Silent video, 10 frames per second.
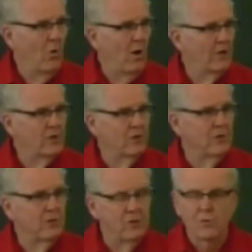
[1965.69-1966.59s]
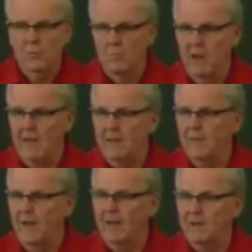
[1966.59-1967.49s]
Why shouldn't you make
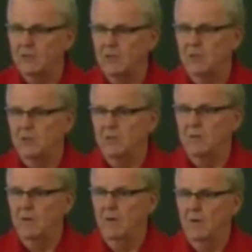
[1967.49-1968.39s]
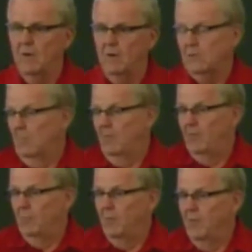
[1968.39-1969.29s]
that decision? Some
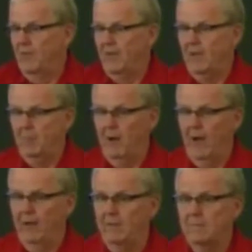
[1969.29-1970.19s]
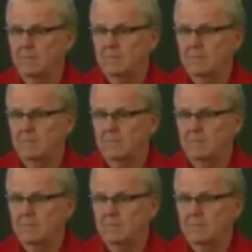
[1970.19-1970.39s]
of you have been thinking about it.